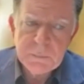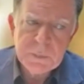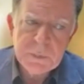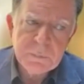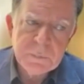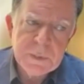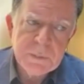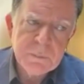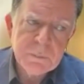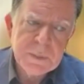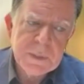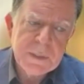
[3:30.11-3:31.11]

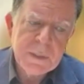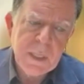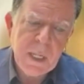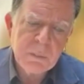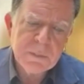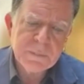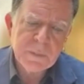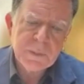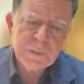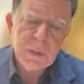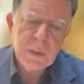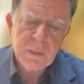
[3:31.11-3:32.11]
When I was
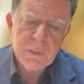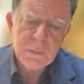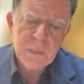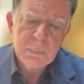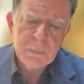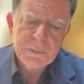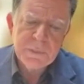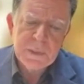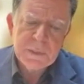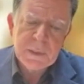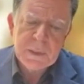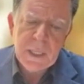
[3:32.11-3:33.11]
first called to
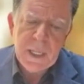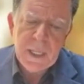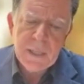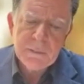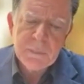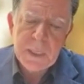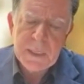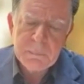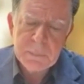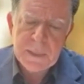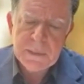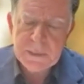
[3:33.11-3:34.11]
represent Clive by
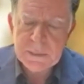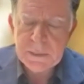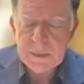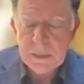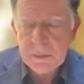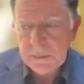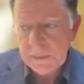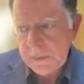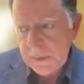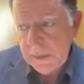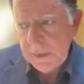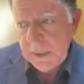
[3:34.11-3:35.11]
Dick DeGaren,
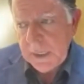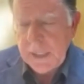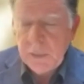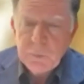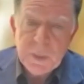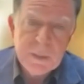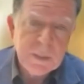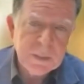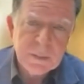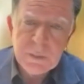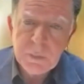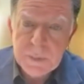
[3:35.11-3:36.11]
I didn't want anything
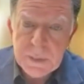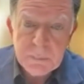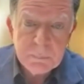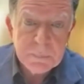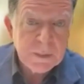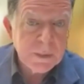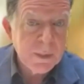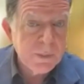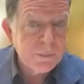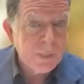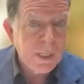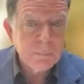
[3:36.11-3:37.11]
to do with it
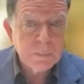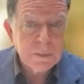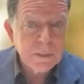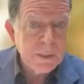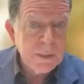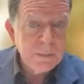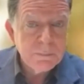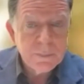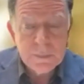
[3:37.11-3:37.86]
because I believed